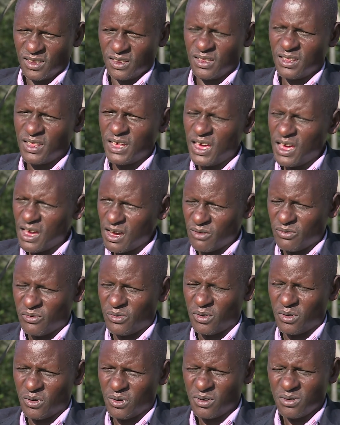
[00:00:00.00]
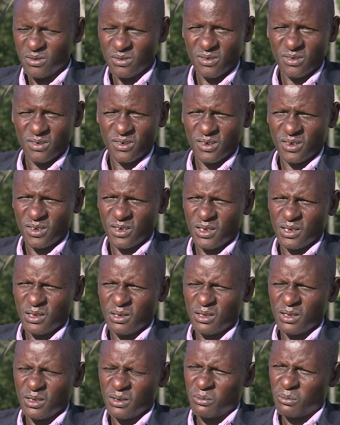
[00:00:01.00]
Therefore,
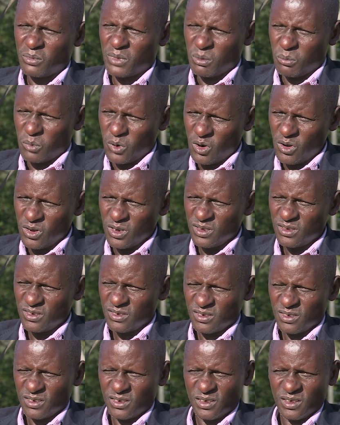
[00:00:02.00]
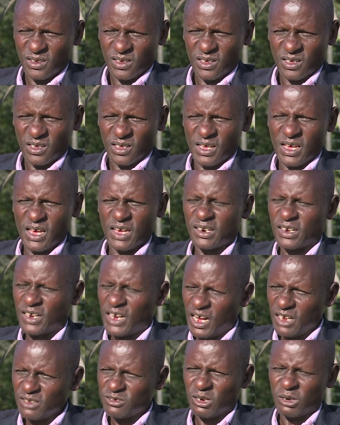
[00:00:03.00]
the boys and
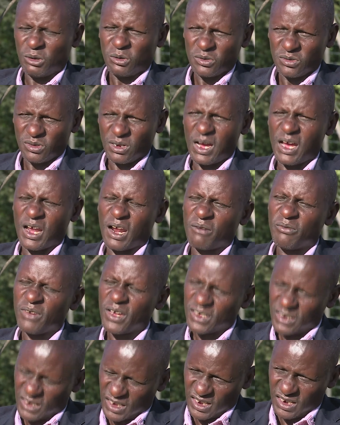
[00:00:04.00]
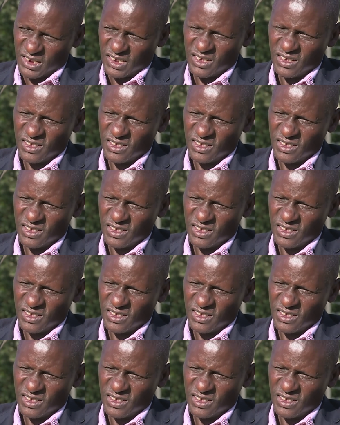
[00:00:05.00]
girls who also are affected.